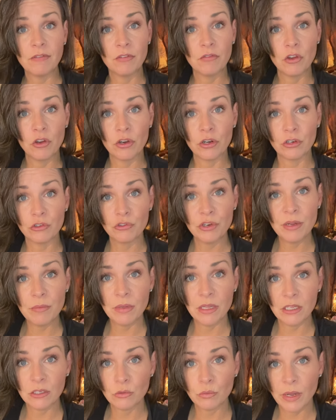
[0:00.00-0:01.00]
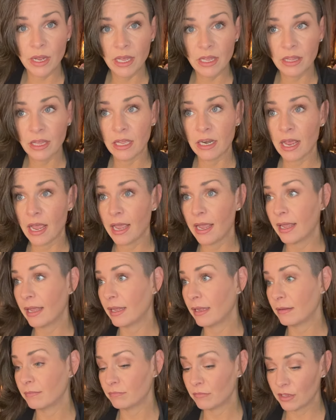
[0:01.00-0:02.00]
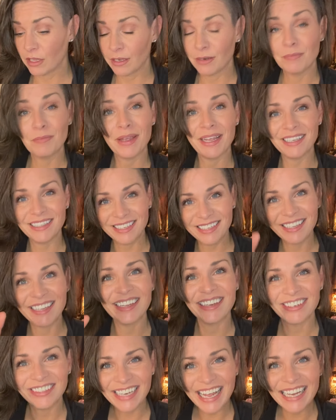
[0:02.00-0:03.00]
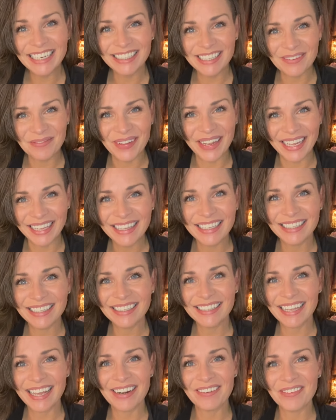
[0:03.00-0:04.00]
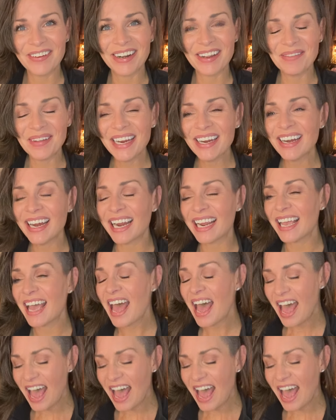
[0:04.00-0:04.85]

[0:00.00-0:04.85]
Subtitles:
If you're going to treat me this way, then basically you're dead to me. This is kind of what I'm hearing.